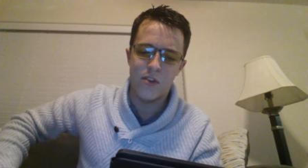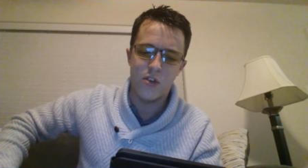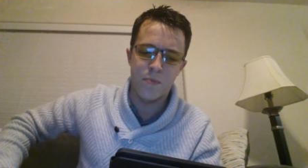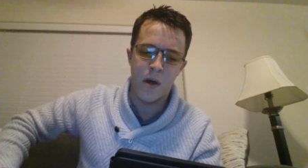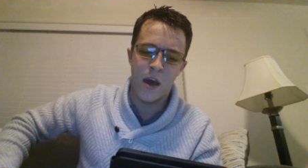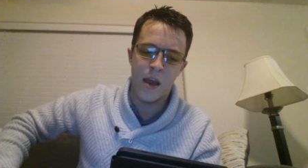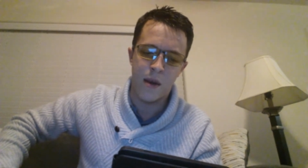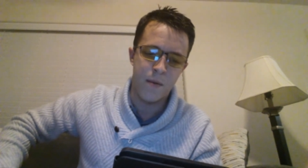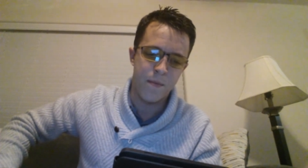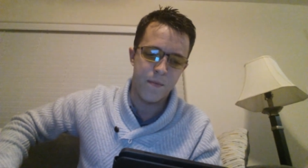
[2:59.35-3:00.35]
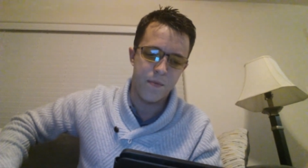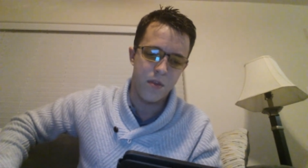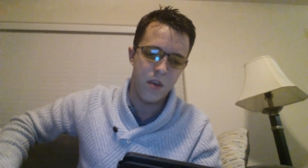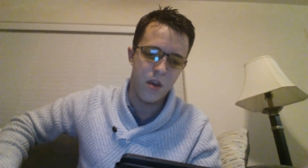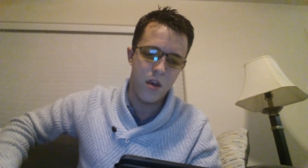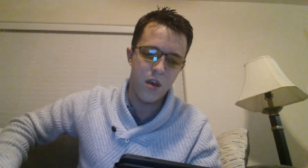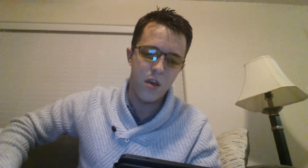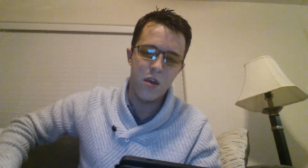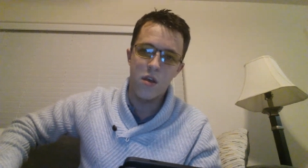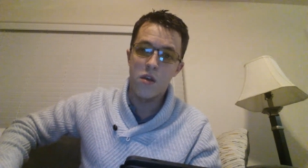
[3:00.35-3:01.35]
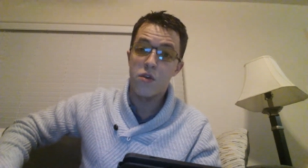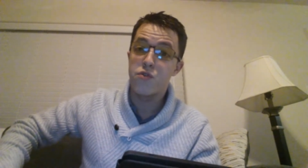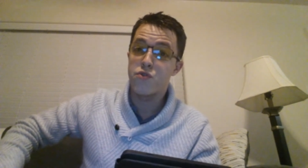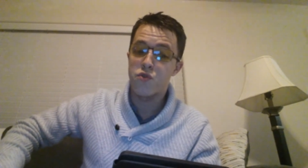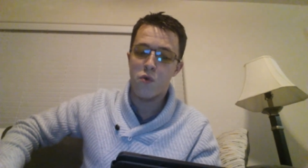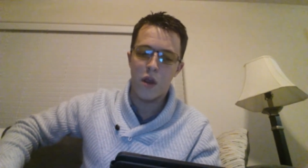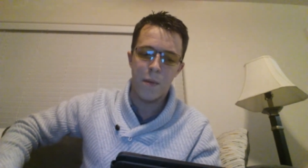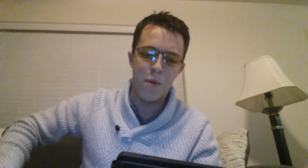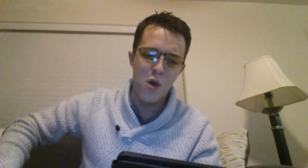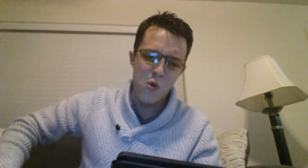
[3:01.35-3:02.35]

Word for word: his spine. His scream